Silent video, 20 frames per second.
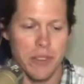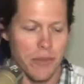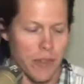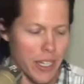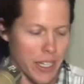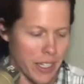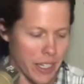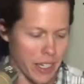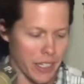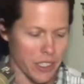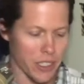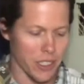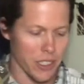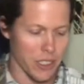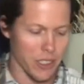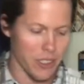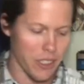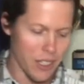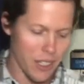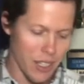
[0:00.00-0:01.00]

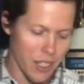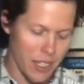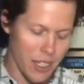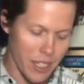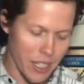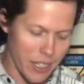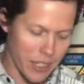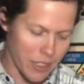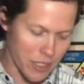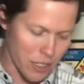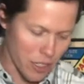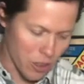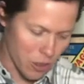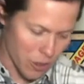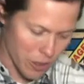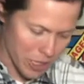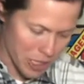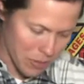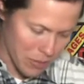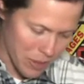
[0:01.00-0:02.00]
Vacation. It is
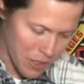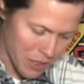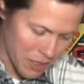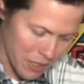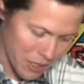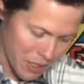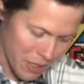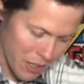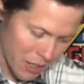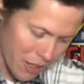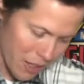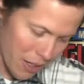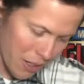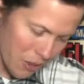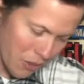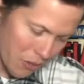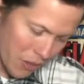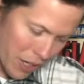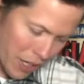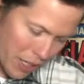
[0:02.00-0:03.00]
Christmas
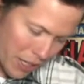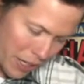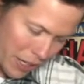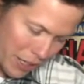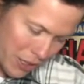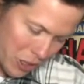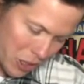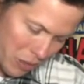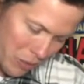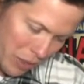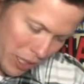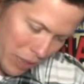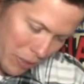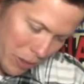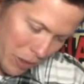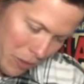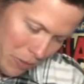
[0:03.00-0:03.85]
Vacation, baby.